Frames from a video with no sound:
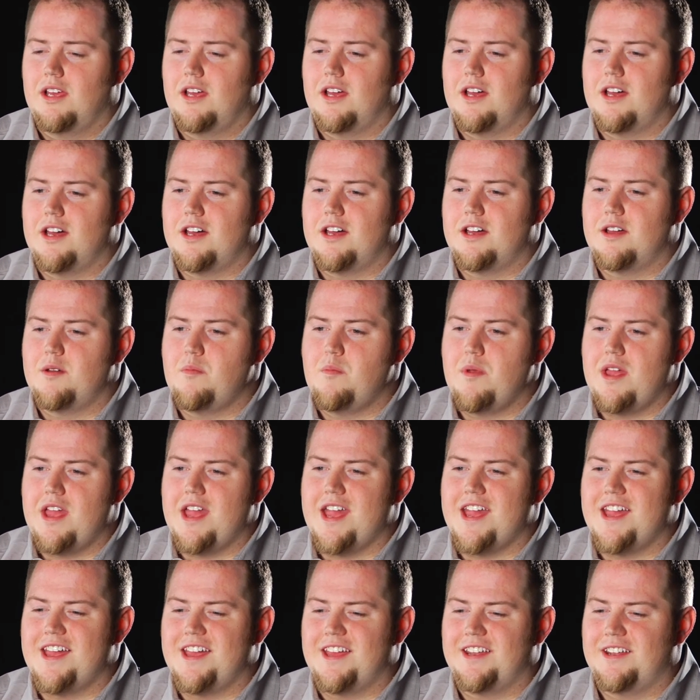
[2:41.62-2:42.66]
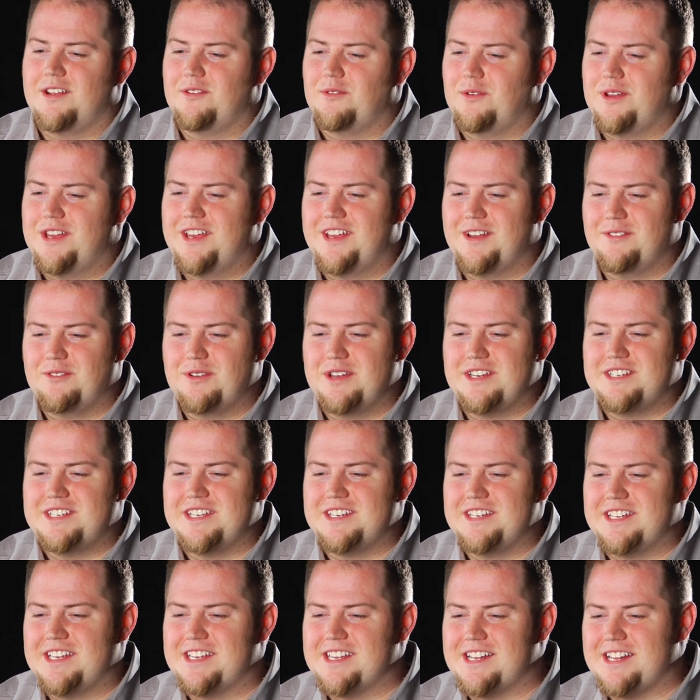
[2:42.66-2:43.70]
And we
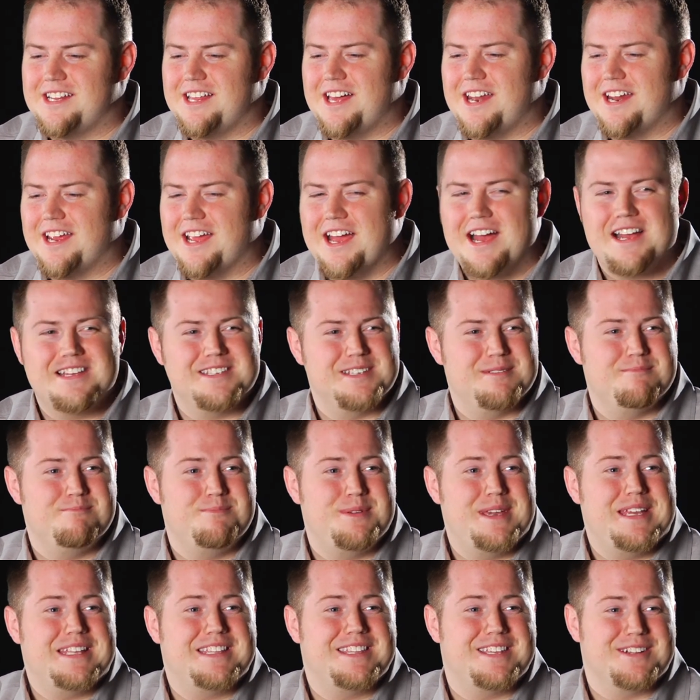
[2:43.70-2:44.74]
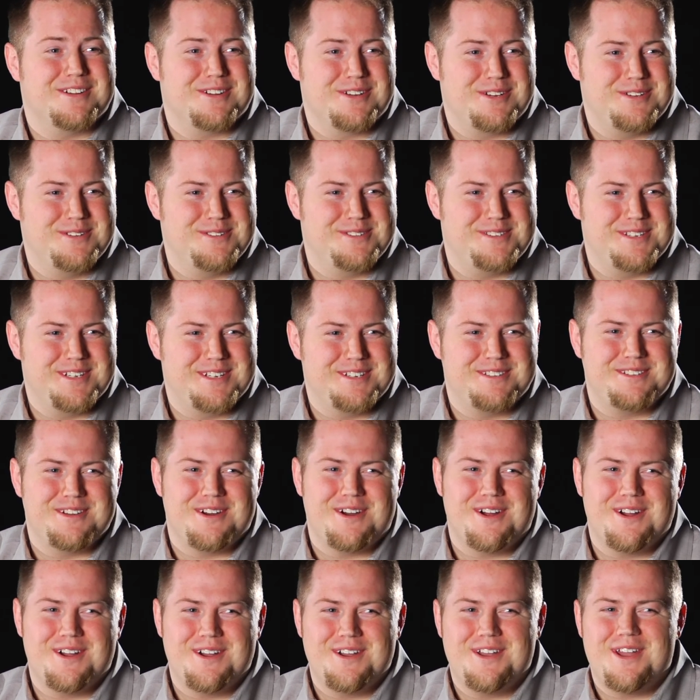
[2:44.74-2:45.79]
tend to get a lot of guys that beat their acoustic
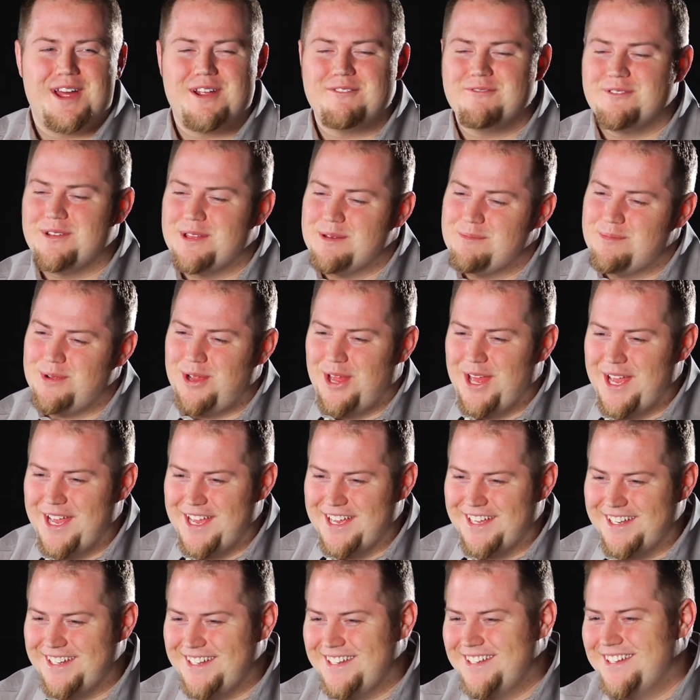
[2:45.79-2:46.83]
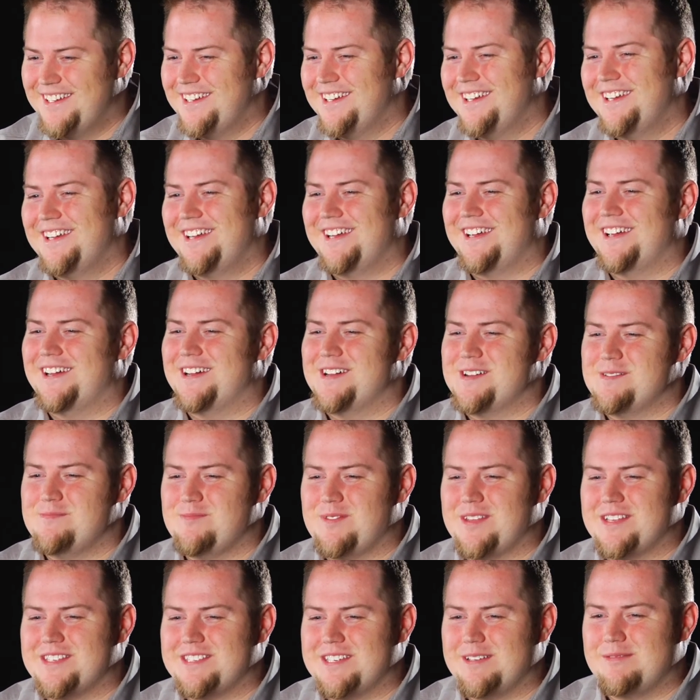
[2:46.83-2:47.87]
guitar and not really play it.
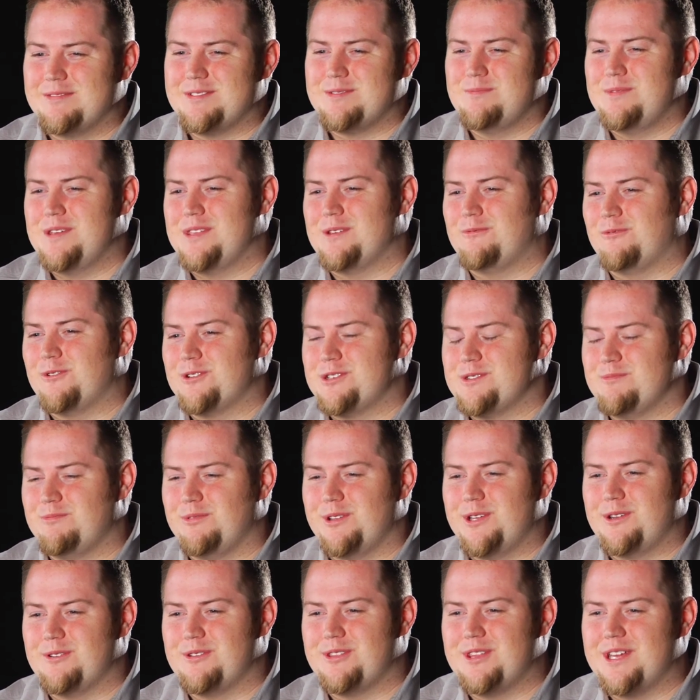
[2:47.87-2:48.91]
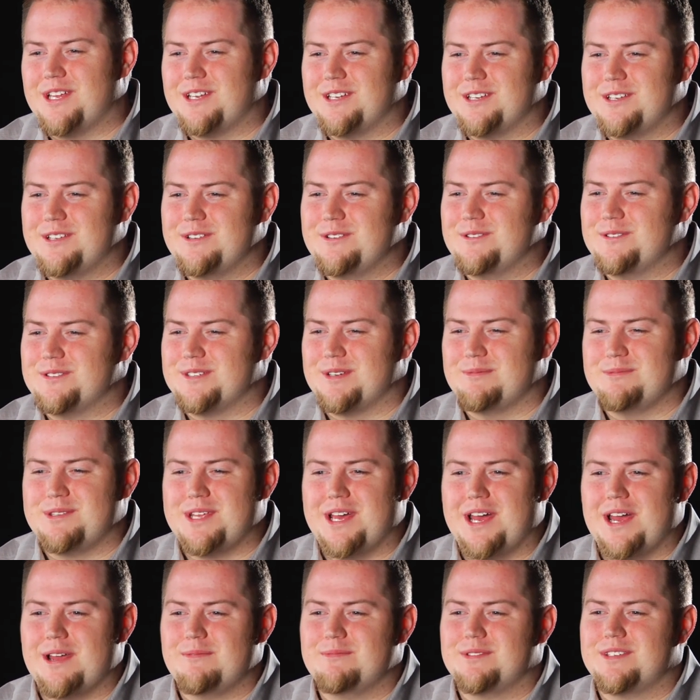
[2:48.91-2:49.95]
That seems to be the worship leader thing to do
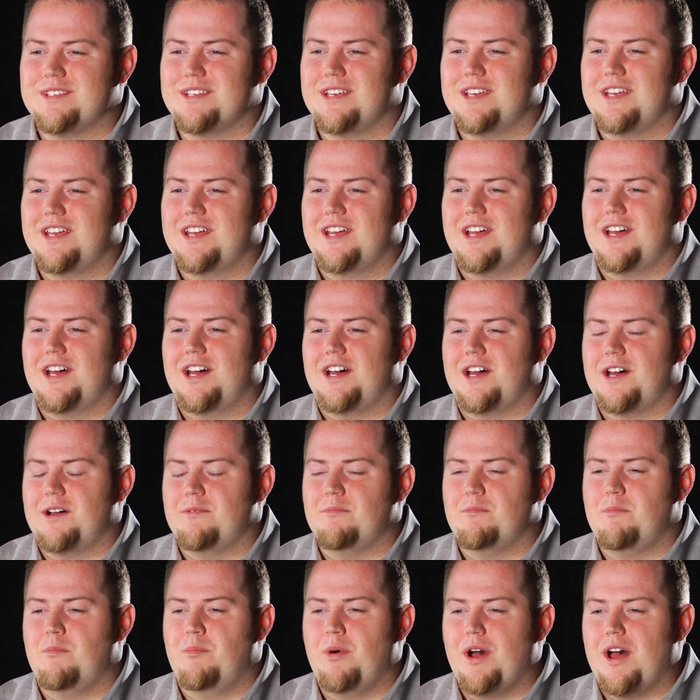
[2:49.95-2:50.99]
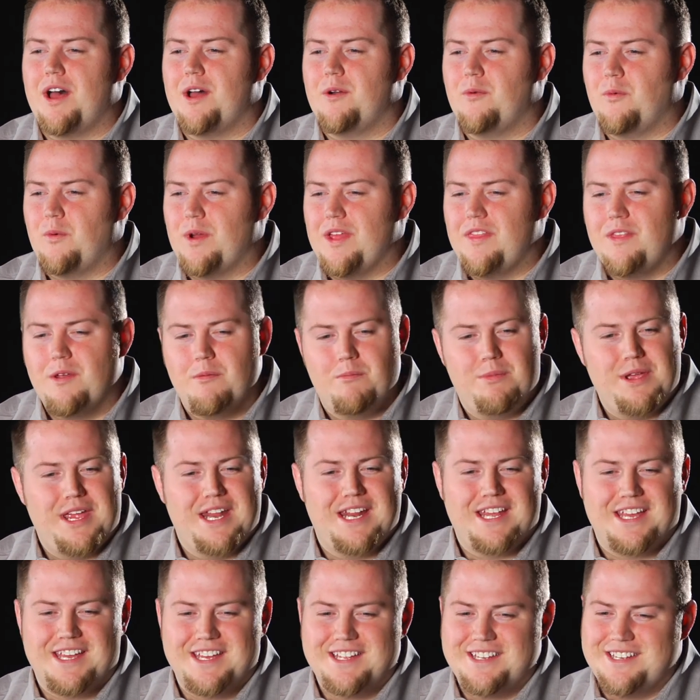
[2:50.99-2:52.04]
sometimes. But when they're
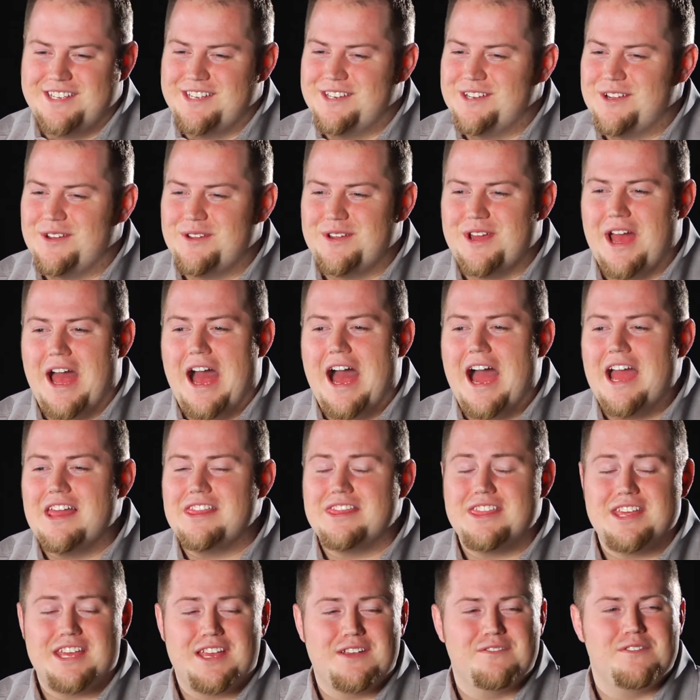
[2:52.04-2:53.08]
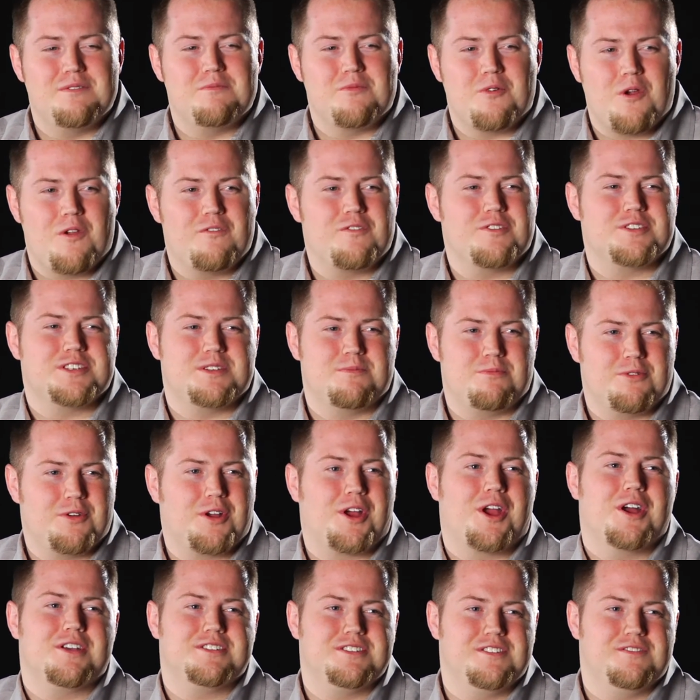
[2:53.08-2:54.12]
beating it, I think of it more of as a
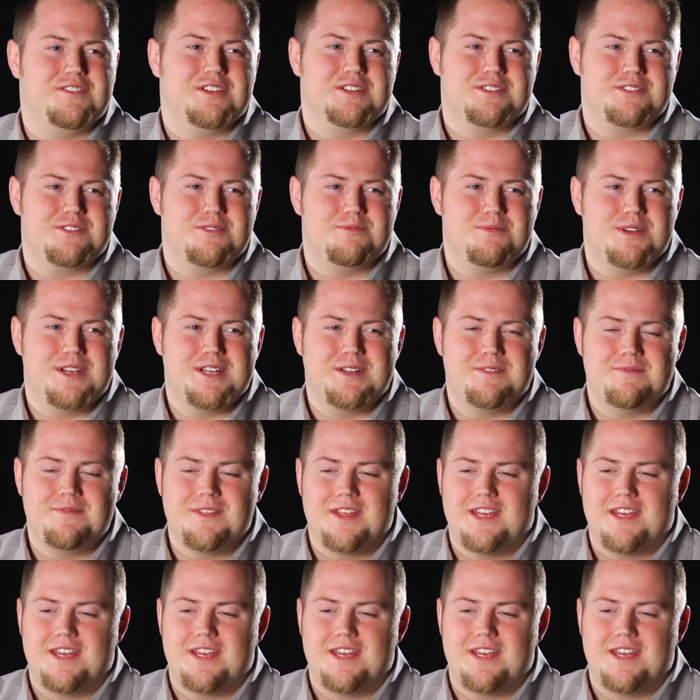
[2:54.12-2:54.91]
percussive instrument.